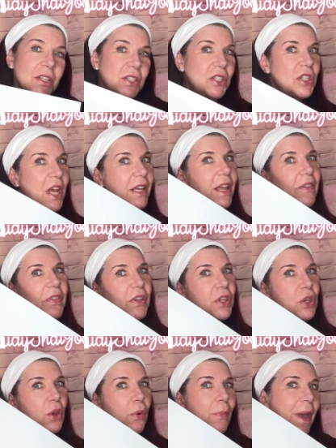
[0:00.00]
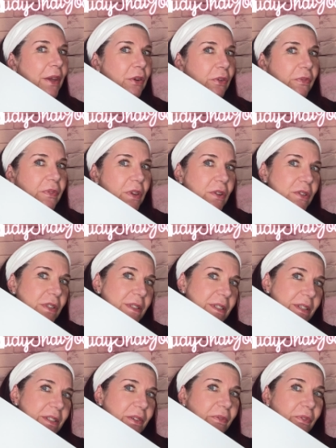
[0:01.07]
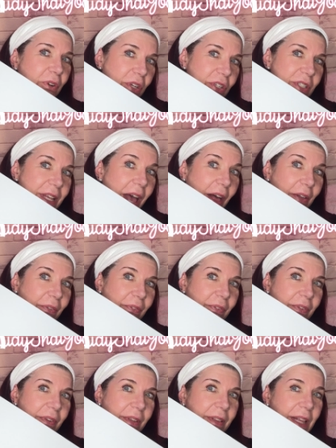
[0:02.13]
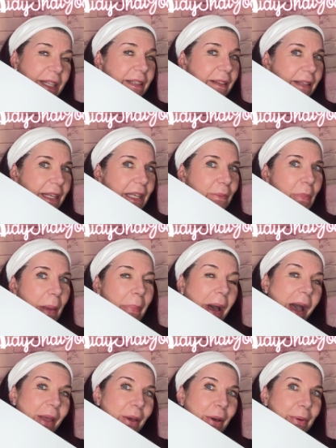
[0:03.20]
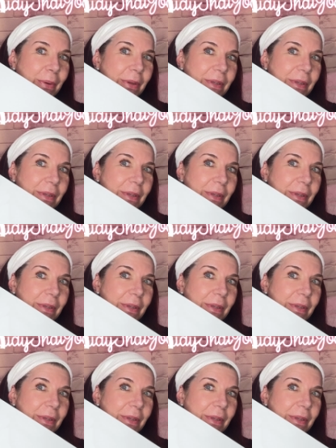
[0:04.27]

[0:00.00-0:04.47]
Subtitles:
Check out the Qure Micro Infusion System for yourself. Click the link in my bio.